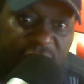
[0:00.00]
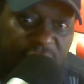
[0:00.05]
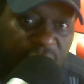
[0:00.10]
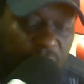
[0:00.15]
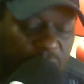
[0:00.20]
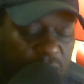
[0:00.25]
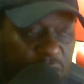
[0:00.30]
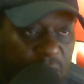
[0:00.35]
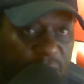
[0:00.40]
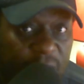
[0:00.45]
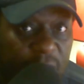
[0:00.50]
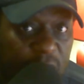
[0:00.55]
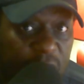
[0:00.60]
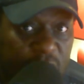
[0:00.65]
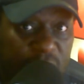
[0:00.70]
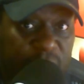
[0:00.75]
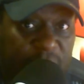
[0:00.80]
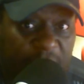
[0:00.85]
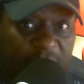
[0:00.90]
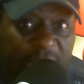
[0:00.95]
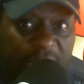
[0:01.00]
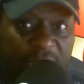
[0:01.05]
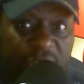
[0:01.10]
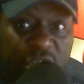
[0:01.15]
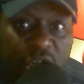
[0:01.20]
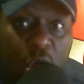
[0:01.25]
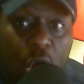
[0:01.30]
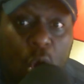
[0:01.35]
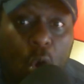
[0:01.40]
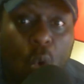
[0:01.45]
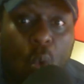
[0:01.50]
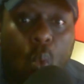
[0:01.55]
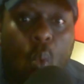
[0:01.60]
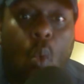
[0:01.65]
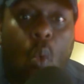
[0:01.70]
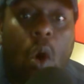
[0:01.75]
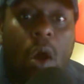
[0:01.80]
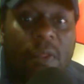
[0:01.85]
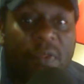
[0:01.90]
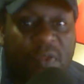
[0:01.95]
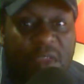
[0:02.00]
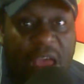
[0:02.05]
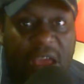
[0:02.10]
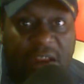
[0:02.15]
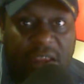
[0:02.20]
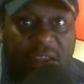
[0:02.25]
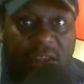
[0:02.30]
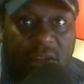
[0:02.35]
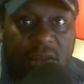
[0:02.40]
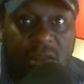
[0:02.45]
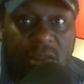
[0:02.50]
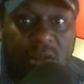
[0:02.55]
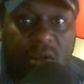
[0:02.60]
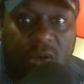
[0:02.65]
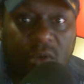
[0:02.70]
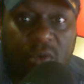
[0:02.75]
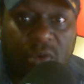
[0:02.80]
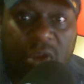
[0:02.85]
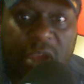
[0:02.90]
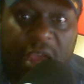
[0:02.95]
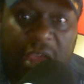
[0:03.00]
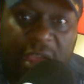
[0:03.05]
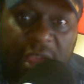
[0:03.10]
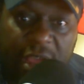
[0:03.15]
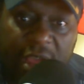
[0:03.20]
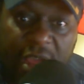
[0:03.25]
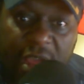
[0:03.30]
on your first page what that is. Okay.